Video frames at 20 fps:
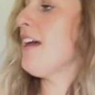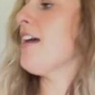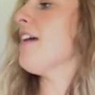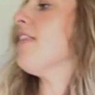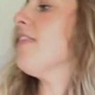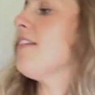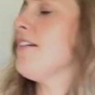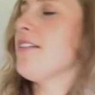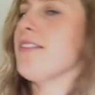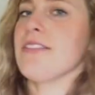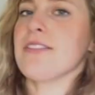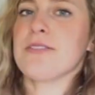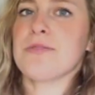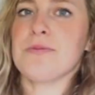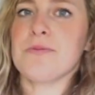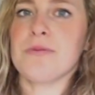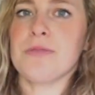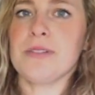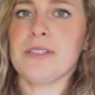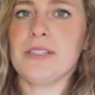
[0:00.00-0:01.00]
And they're this
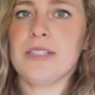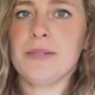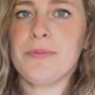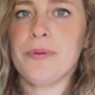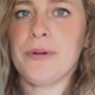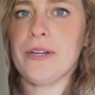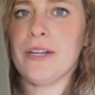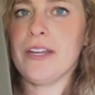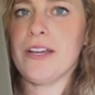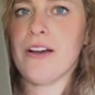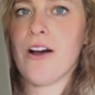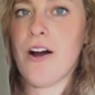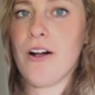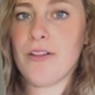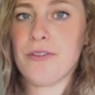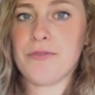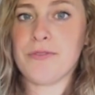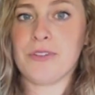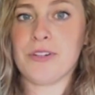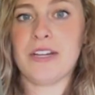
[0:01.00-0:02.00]
really pretty
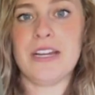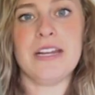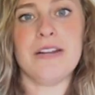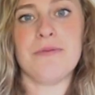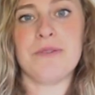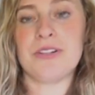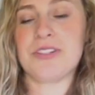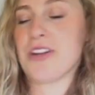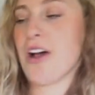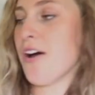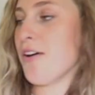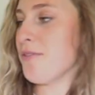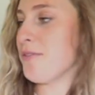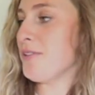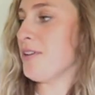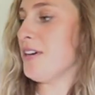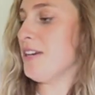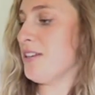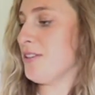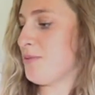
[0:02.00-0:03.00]
olive green, which olive
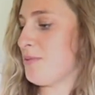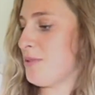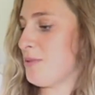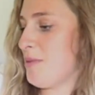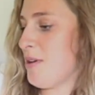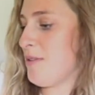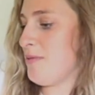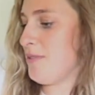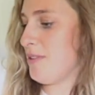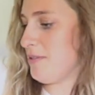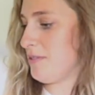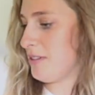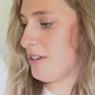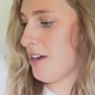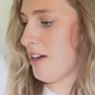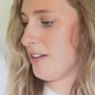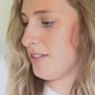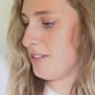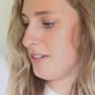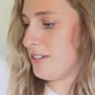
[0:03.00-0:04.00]
green is one of my favorite
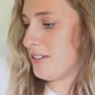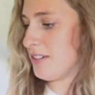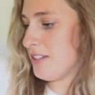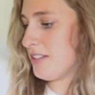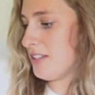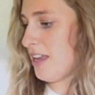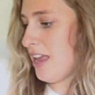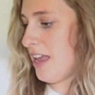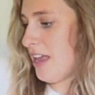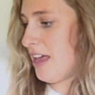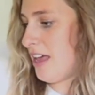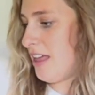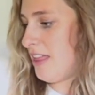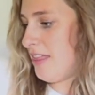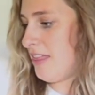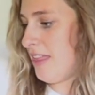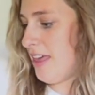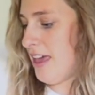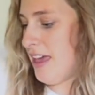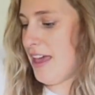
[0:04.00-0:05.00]
colors.
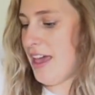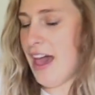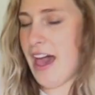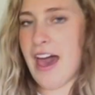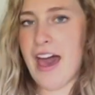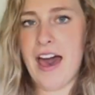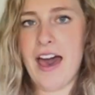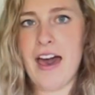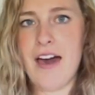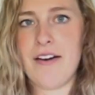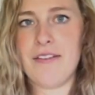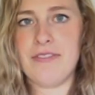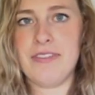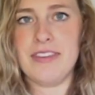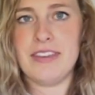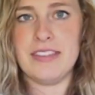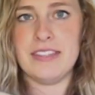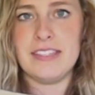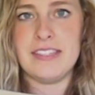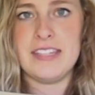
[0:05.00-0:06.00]
And they have
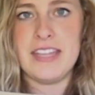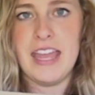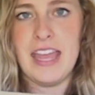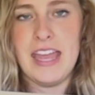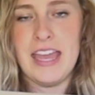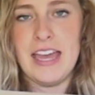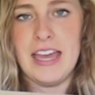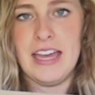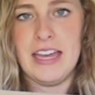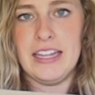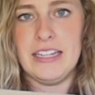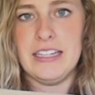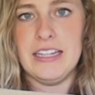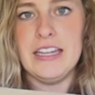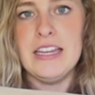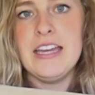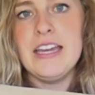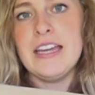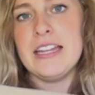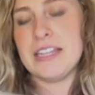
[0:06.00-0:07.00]
these tan
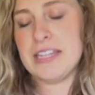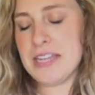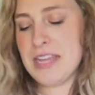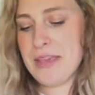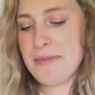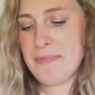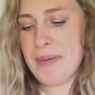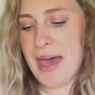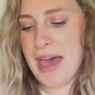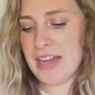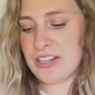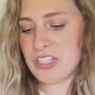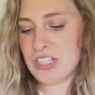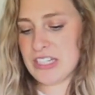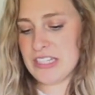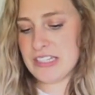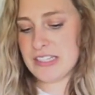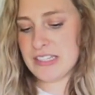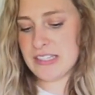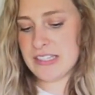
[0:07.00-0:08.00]
knee
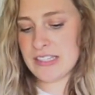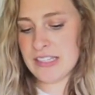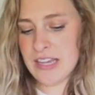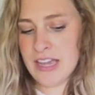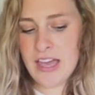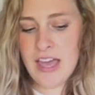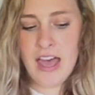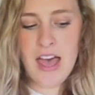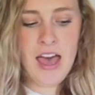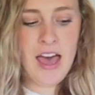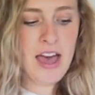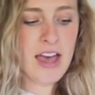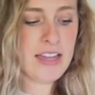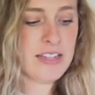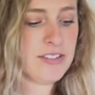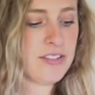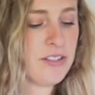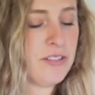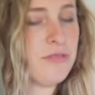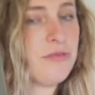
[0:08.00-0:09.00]
patches. I
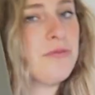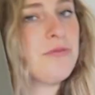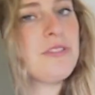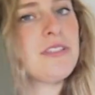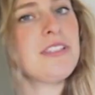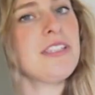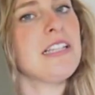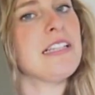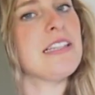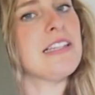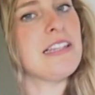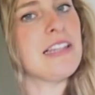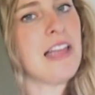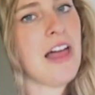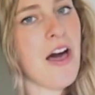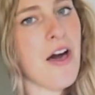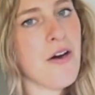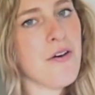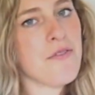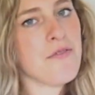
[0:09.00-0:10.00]
don't really
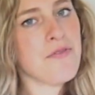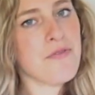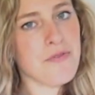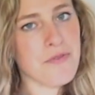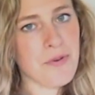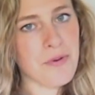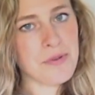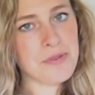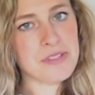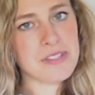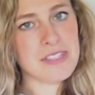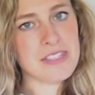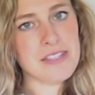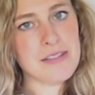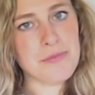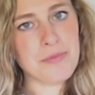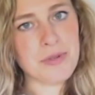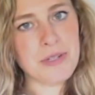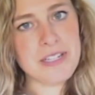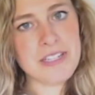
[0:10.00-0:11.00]
love full
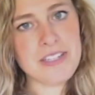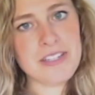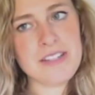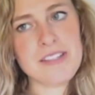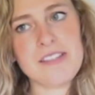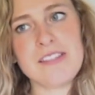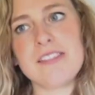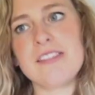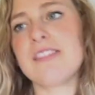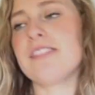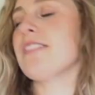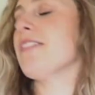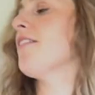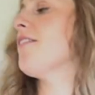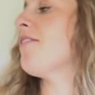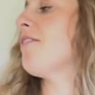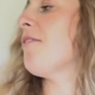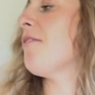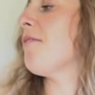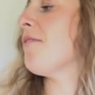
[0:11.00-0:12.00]
seat breeches,
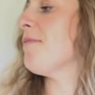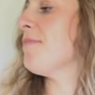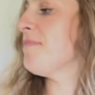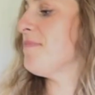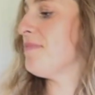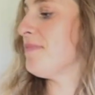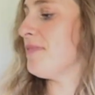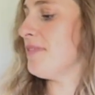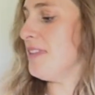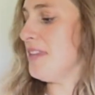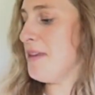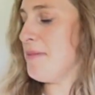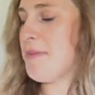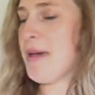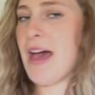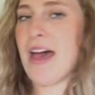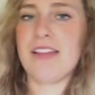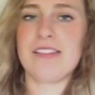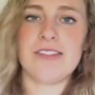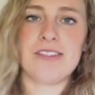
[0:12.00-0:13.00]
so knee
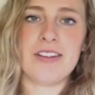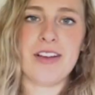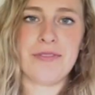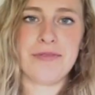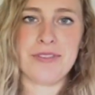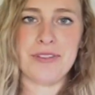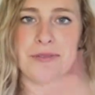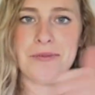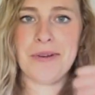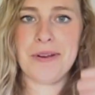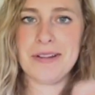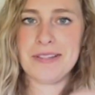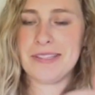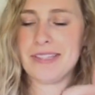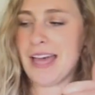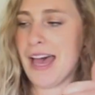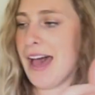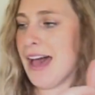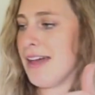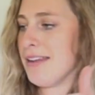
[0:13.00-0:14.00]
pads are definitely where
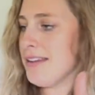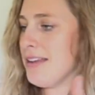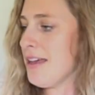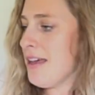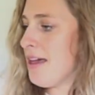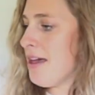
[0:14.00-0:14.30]
it's at.